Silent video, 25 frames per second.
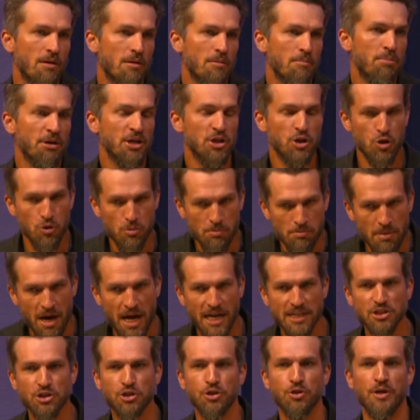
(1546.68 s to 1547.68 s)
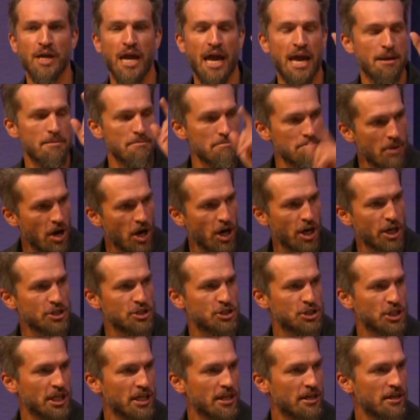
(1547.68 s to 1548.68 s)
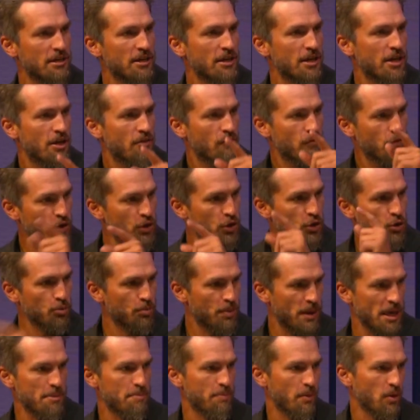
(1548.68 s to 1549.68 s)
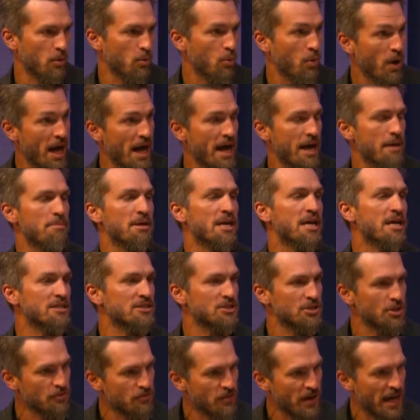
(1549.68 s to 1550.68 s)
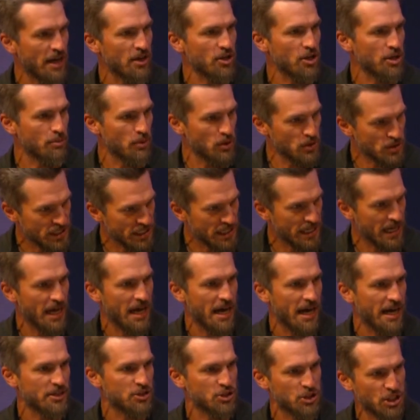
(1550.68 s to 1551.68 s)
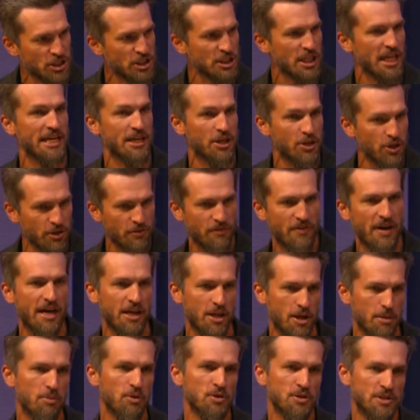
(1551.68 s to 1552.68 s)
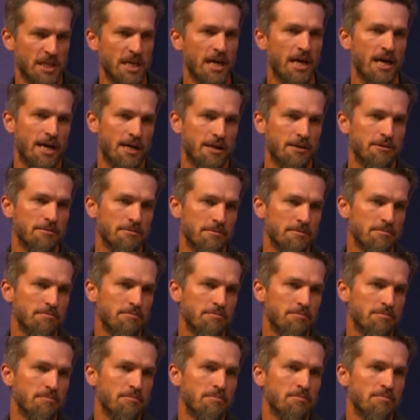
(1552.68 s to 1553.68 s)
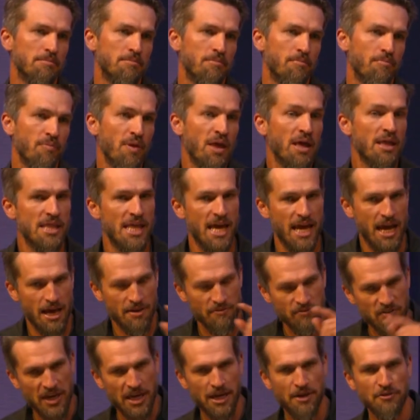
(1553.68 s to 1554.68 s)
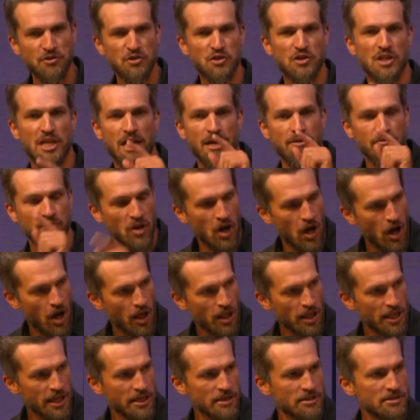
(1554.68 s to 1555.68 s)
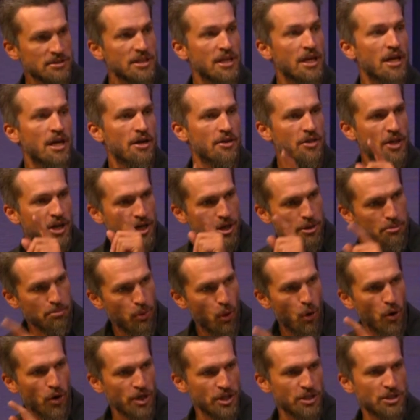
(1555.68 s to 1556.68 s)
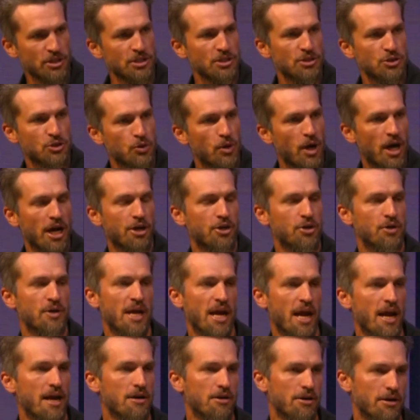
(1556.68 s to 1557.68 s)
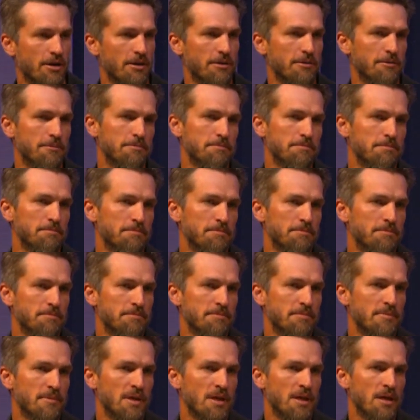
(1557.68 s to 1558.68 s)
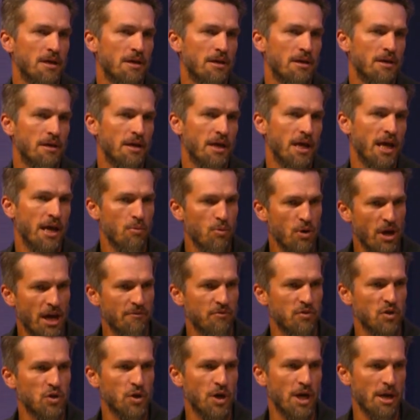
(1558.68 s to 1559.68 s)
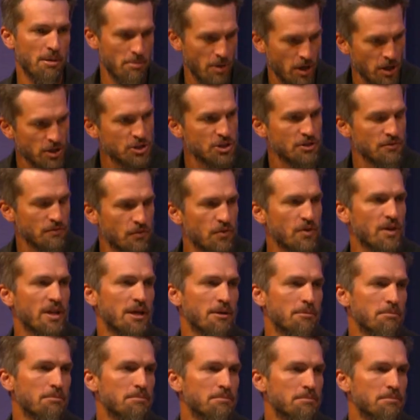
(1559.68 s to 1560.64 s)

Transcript: But you must create margin for new people. Why? Because they're valuable to God, just like you're valuable to God. Amen. They have gifts, they have callings, they're important to our Creator. And we have to create margin for them.